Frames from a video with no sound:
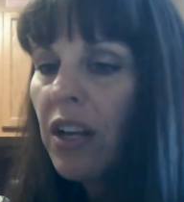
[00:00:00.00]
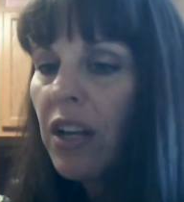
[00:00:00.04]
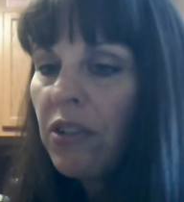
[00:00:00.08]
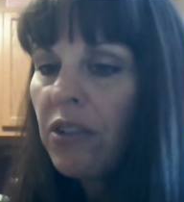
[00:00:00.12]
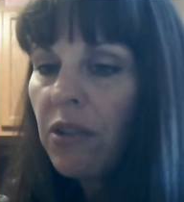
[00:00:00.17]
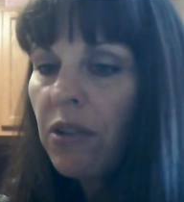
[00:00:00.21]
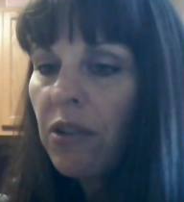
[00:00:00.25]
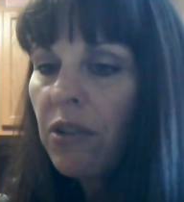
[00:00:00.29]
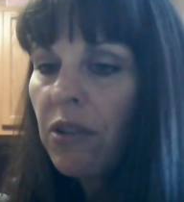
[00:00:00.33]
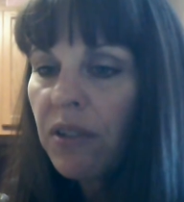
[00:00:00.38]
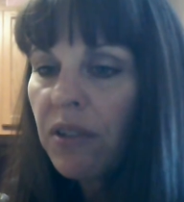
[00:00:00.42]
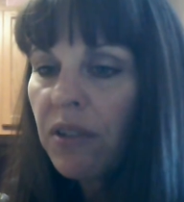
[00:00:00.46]

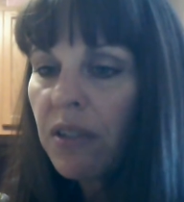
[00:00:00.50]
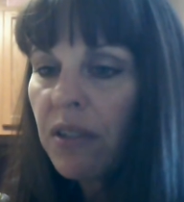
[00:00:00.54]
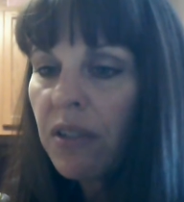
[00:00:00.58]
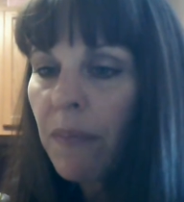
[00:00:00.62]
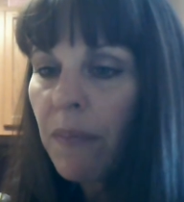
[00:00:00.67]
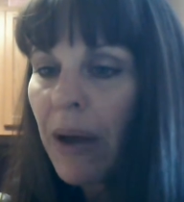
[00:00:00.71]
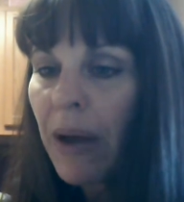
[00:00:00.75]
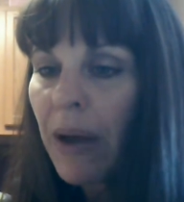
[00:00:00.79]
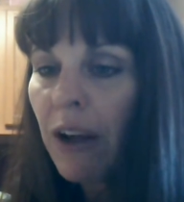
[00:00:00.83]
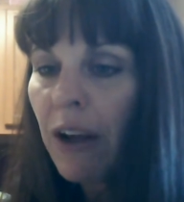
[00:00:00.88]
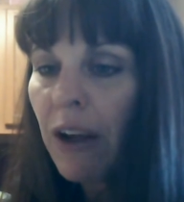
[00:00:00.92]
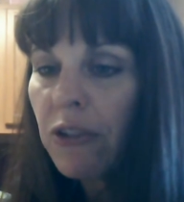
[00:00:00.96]
So this is
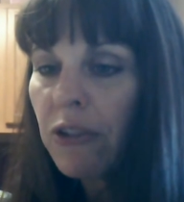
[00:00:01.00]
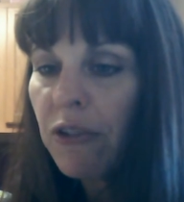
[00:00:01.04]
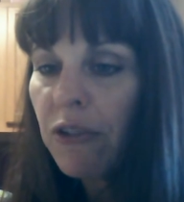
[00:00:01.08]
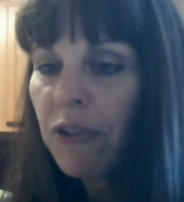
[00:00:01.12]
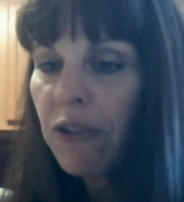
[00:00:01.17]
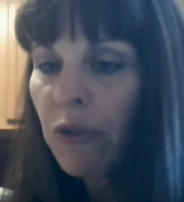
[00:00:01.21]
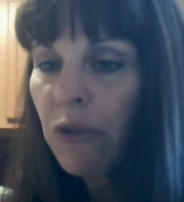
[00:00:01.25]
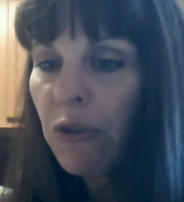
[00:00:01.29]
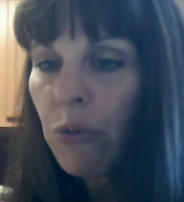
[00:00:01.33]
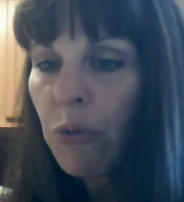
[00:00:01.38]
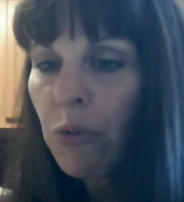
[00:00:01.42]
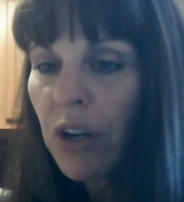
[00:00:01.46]
about
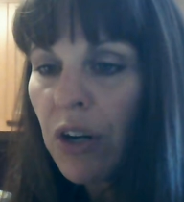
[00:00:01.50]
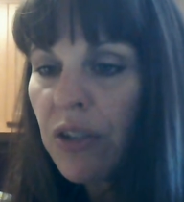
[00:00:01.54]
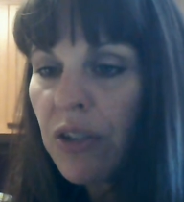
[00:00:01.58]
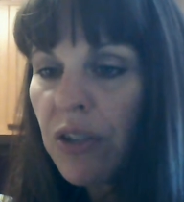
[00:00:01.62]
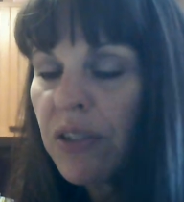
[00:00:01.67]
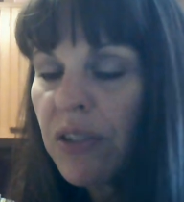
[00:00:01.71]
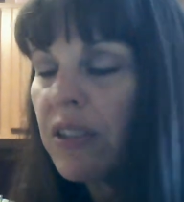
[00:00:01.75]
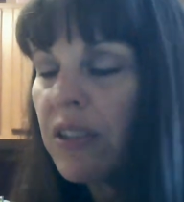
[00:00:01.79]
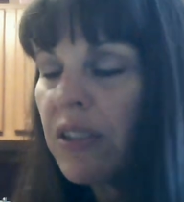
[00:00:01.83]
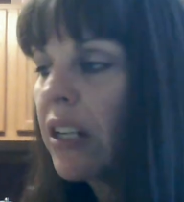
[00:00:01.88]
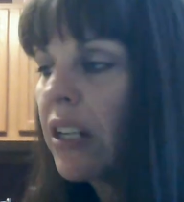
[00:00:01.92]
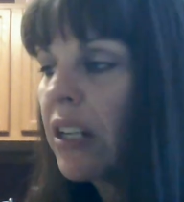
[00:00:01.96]

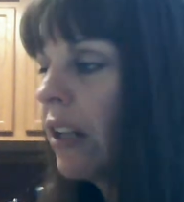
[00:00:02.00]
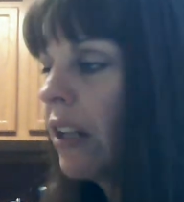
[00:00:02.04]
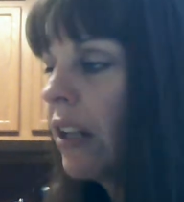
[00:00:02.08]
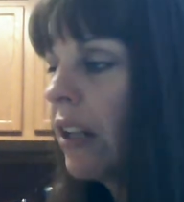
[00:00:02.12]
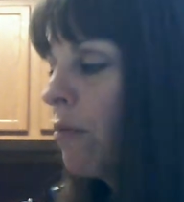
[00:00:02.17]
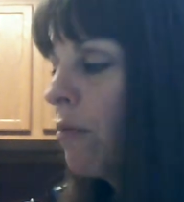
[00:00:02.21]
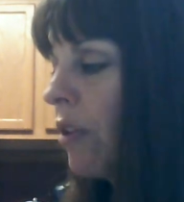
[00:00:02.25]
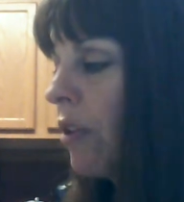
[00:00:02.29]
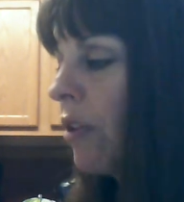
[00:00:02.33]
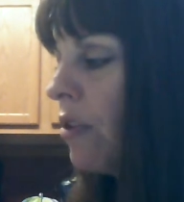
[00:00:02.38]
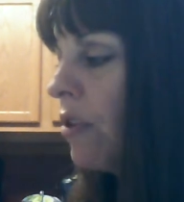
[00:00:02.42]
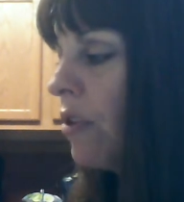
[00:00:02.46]
divorce,
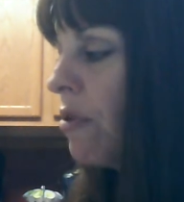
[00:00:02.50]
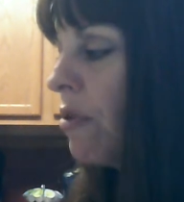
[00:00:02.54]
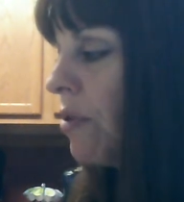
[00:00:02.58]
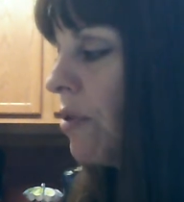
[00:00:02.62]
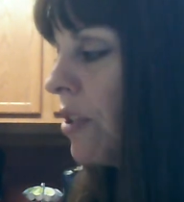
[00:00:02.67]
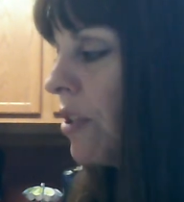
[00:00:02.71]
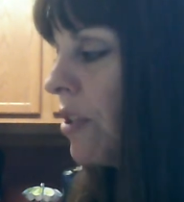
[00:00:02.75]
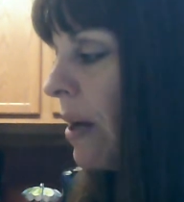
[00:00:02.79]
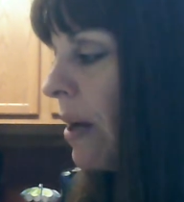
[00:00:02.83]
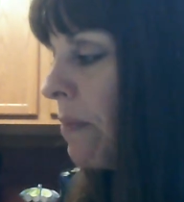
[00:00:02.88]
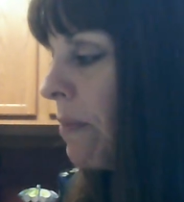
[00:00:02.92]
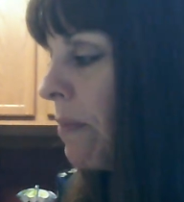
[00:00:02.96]
dealing with new
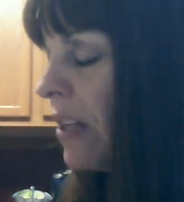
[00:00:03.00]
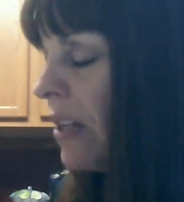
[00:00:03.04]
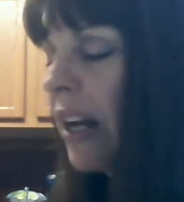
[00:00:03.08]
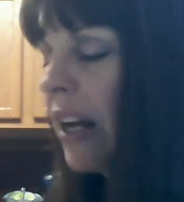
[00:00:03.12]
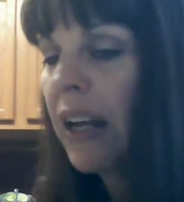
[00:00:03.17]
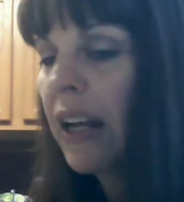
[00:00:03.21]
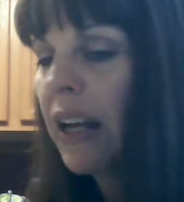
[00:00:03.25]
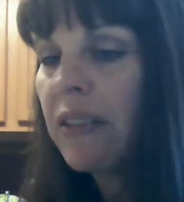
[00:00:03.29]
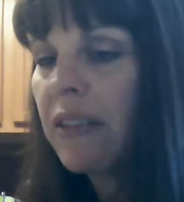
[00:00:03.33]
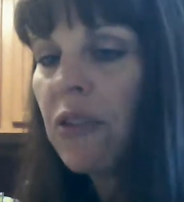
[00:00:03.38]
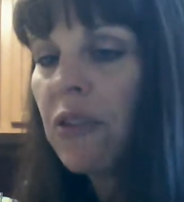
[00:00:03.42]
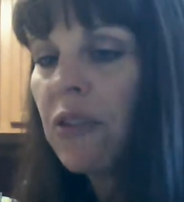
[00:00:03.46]

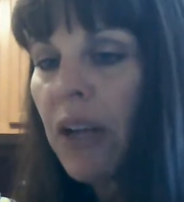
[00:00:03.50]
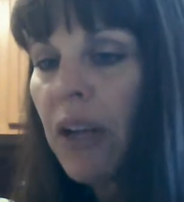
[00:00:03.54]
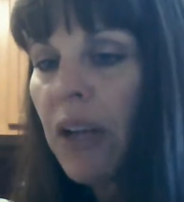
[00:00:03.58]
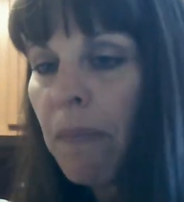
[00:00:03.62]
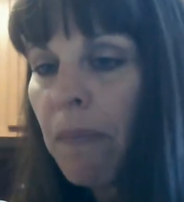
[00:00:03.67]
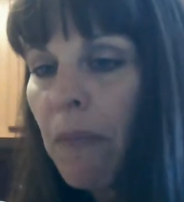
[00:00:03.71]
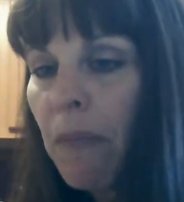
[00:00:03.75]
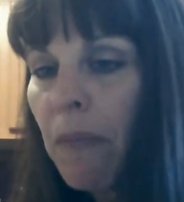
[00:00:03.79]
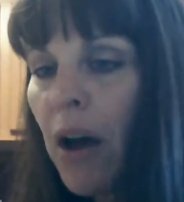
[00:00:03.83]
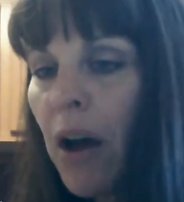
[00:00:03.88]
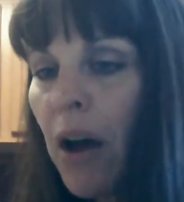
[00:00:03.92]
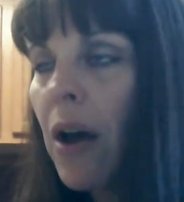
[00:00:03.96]
stepdads,
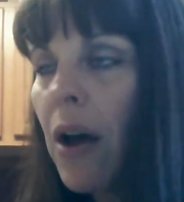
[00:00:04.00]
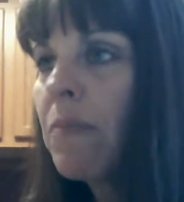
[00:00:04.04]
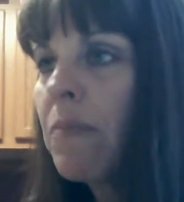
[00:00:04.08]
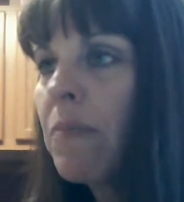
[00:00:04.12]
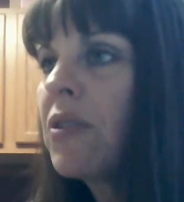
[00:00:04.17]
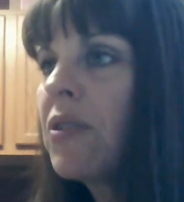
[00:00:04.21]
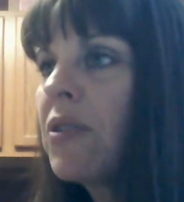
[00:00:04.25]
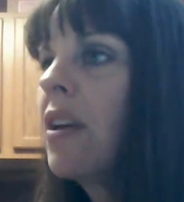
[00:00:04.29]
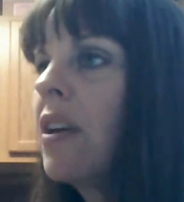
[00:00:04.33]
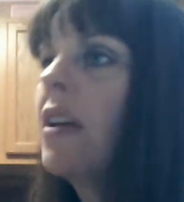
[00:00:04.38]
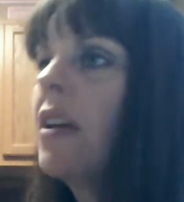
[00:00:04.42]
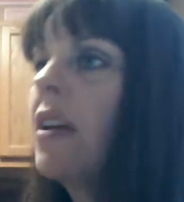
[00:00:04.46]

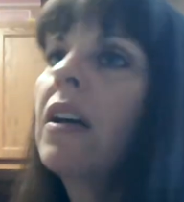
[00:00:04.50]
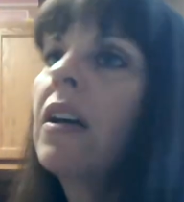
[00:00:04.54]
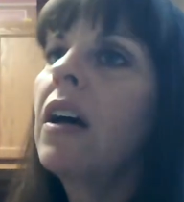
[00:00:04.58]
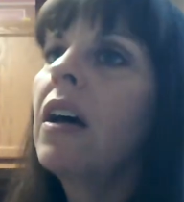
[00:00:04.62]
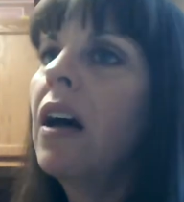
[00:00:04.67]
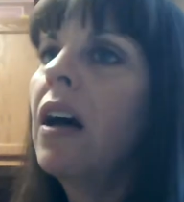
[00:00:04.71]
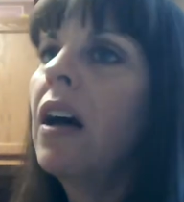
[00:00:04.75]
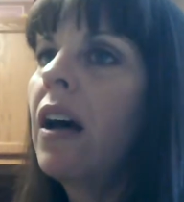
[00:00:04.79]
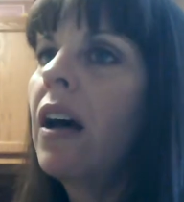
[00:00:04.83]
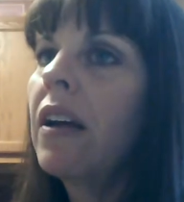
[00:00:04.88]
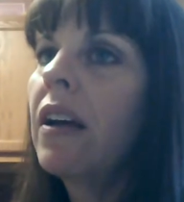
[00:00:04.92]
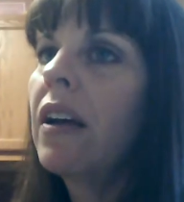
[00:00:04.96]
stepmoms,
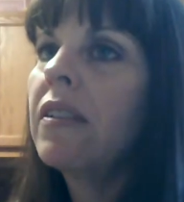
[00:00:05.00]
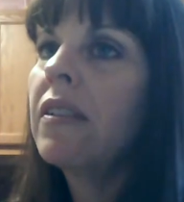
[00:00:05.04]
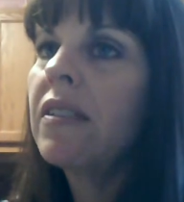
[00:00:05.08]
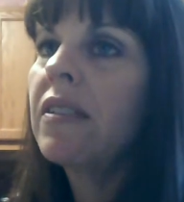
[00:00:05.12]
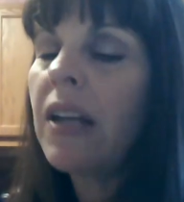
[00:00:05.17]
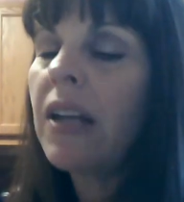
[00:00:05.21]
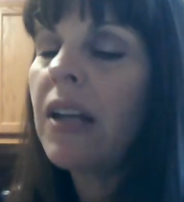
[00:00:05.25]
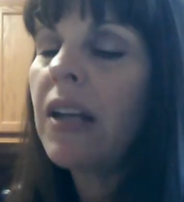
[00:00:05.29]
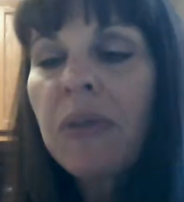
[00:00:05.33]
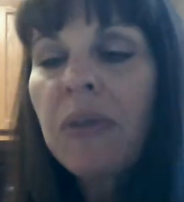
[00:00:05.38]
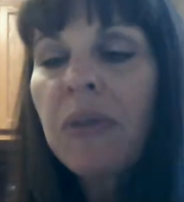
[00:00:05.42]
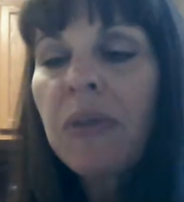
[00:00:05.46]

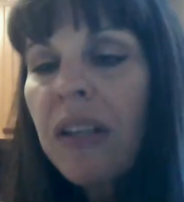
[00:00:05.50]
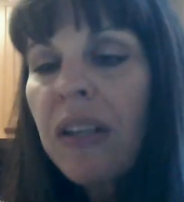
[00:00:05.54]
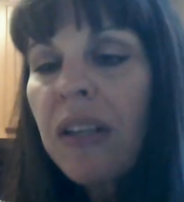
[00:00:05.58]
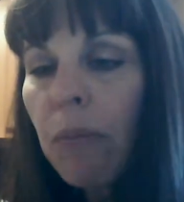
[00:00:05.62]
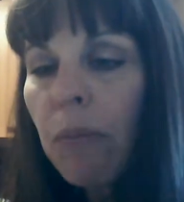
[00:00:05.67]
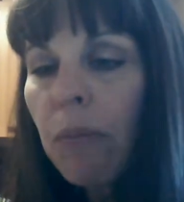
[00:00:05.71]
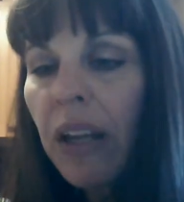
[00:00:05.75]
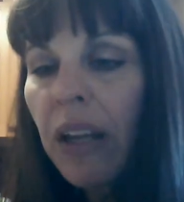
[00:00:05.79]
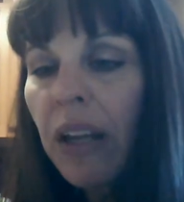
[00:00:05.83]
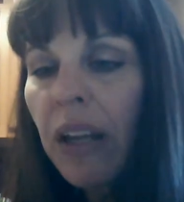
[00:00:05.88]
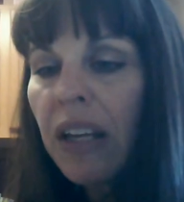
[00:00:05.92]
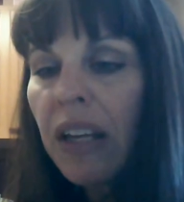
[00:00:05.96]
step
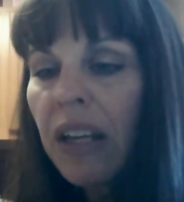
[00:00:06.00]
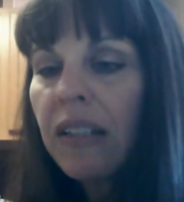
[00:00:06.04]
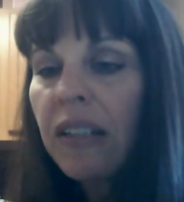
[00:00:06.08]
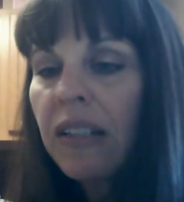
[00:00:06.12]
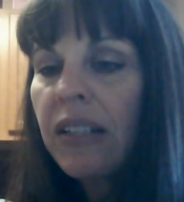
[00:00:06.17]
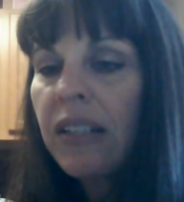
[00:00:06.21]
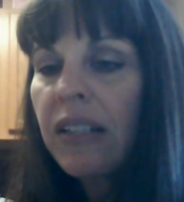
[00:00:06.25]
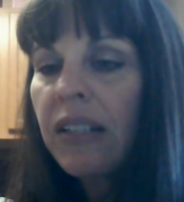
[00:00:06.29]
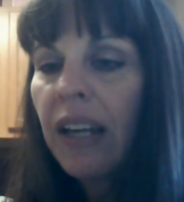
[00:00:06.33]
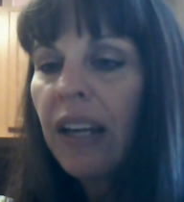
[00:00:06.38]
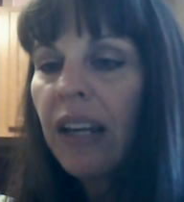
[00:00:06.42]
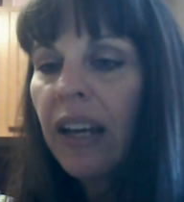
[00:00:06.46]

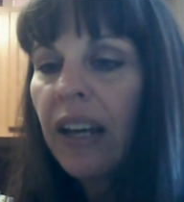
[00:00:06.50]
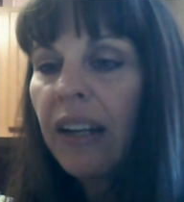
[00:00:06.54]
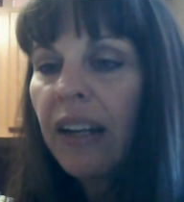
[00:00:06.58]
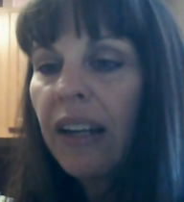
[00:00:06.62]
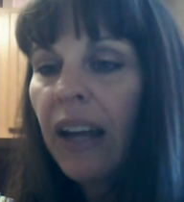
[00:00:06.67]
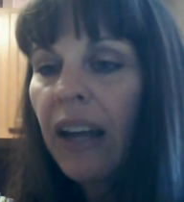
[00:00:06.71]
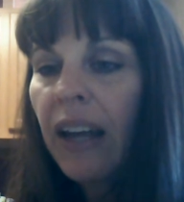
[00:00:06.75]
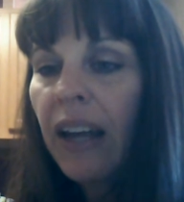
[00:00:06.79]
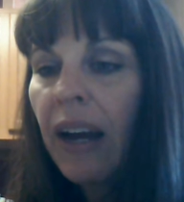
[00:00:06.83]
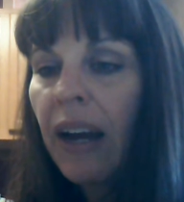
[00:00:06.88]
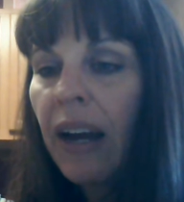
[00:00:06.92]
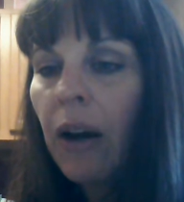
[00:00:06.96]
siblings,
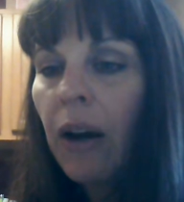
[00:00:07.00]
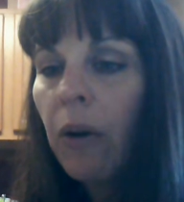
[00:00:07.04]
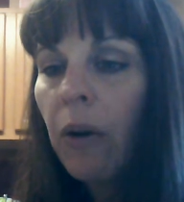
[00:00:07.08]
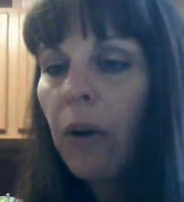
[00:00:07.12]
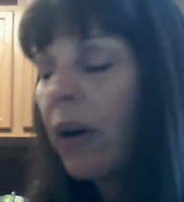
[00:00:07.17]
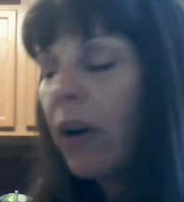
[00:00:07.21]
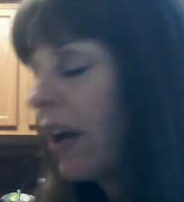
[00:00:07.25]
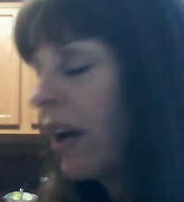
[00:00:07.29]
and how